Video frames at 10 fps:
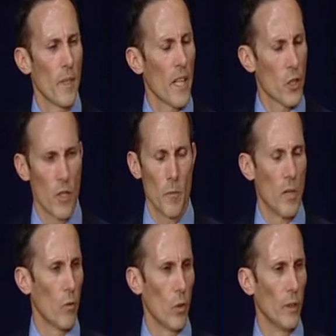That should have
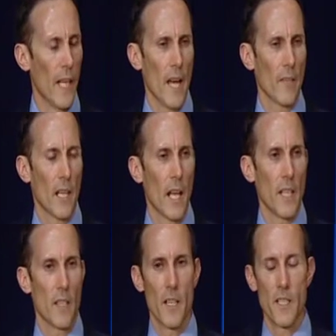been ruled out in the
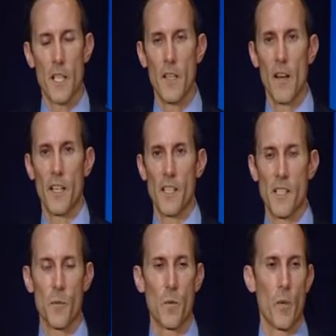late
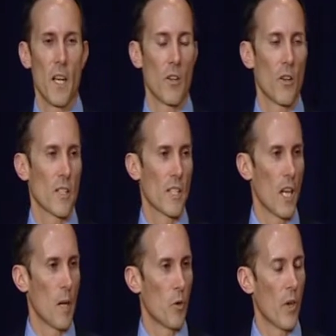1990s when Peter
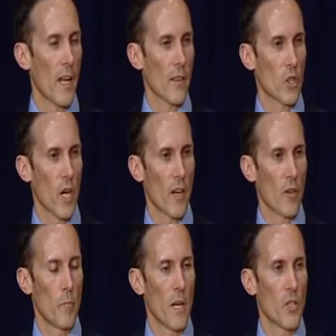Costello brought out the
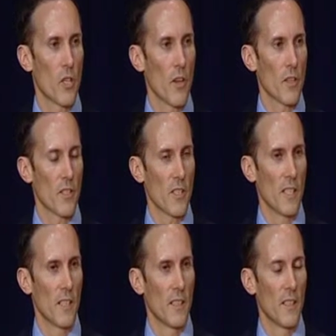Charter of Budget Honesty,
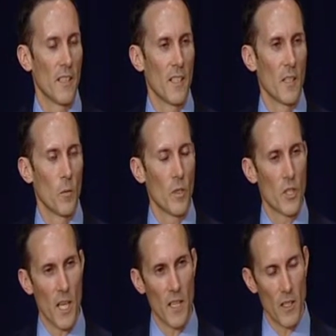which
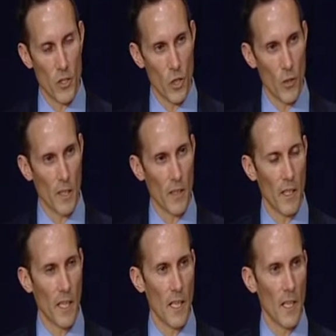said that during
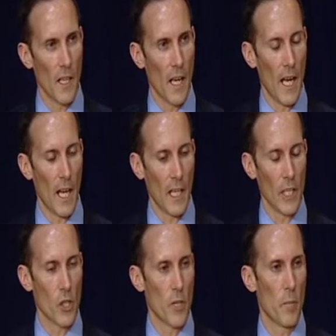the
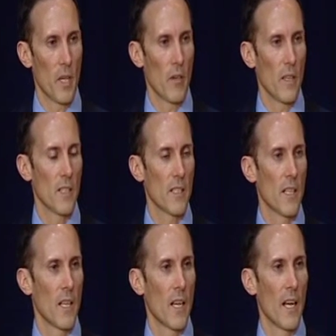election period,
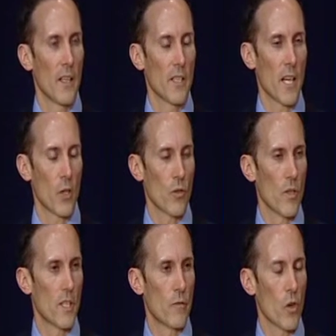the
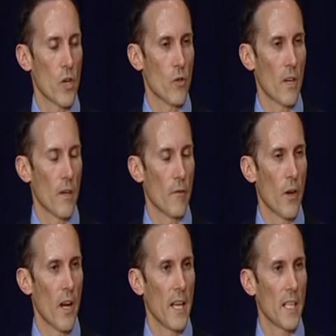Secretaries of Treasury and
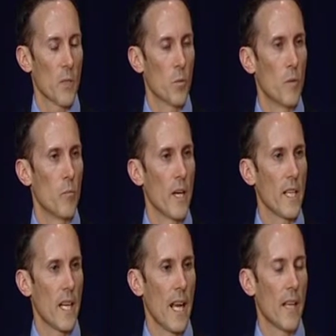Finance would
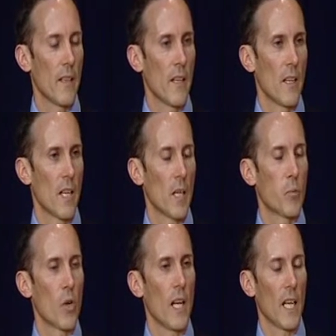bring down a
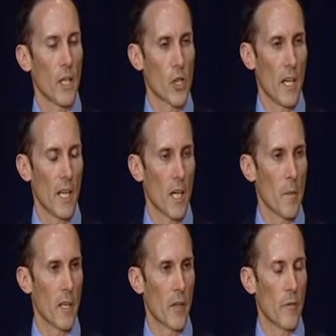pre-election
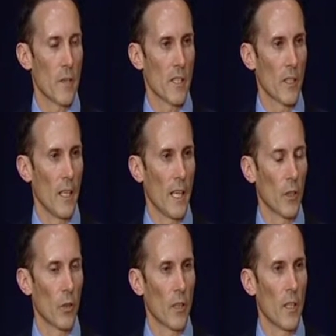economic and fiscal
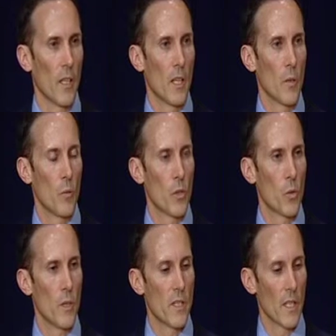outlook, which
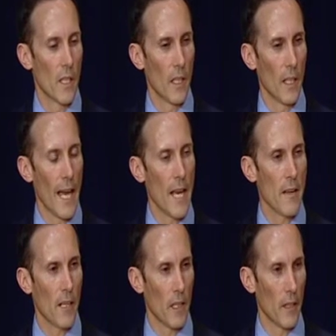would lay
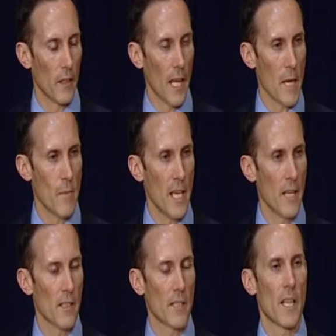
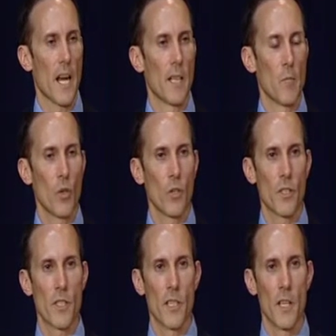bare the state of the
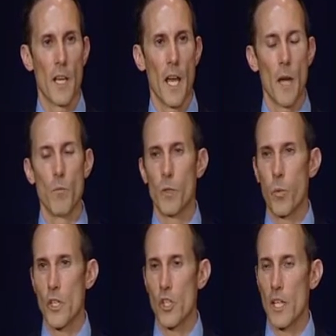books and with
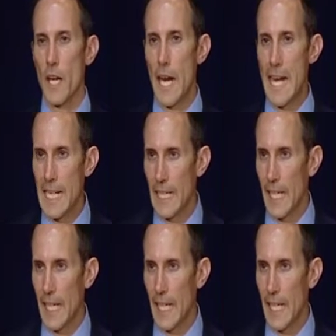which any